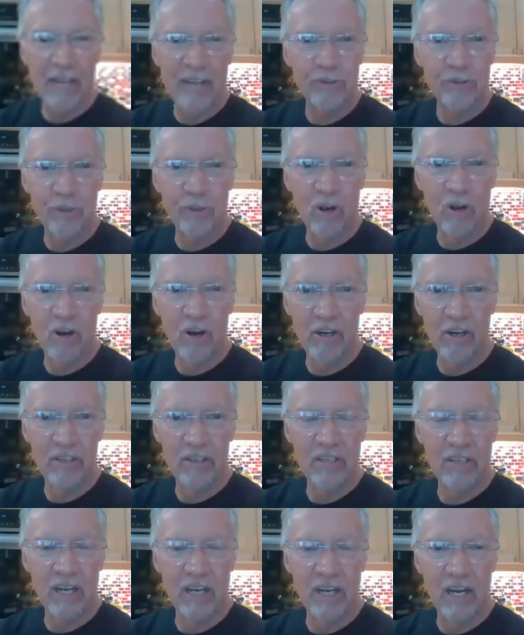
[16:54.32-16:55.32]
too hard
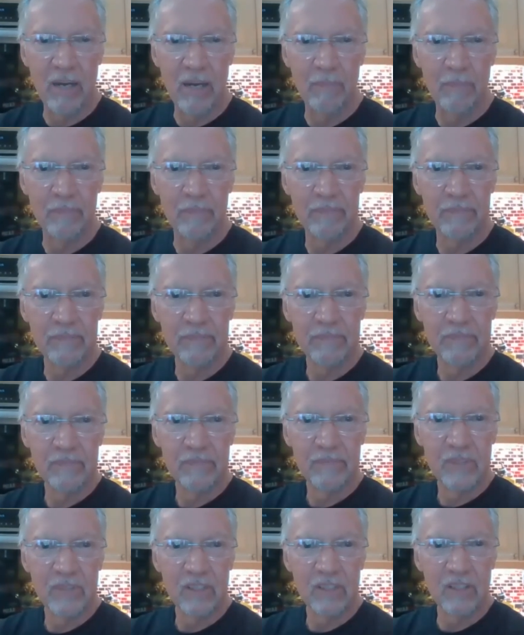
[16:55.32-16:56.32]
on
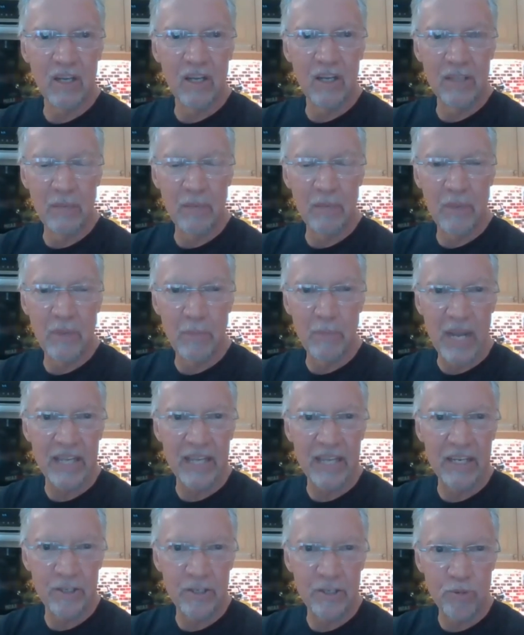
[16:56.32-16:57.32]
the bike
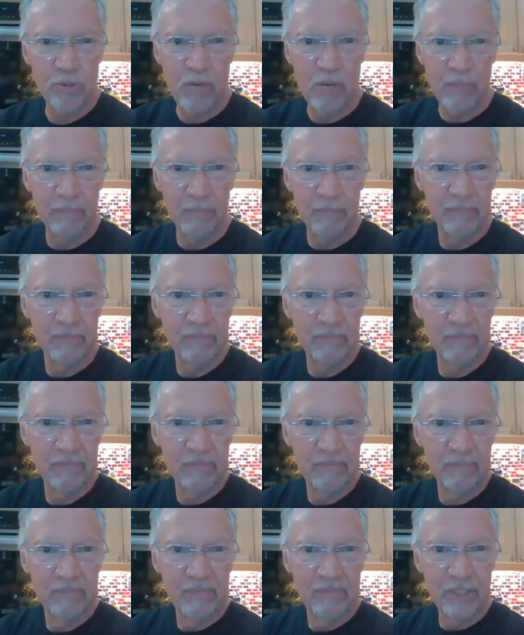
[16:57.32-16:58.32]
and the swim.
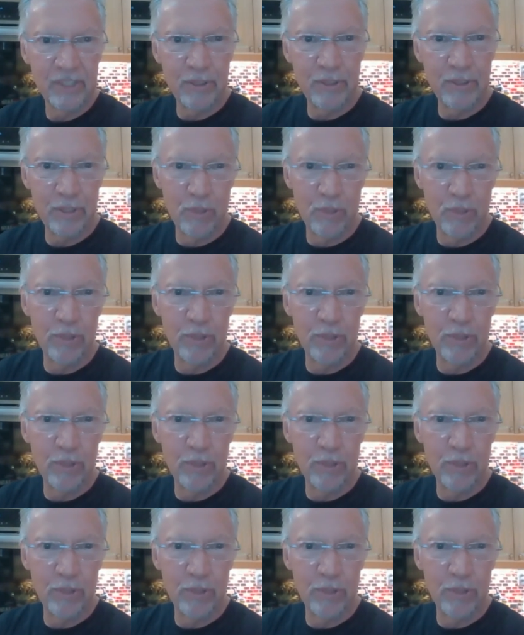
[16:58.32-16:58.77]
You knew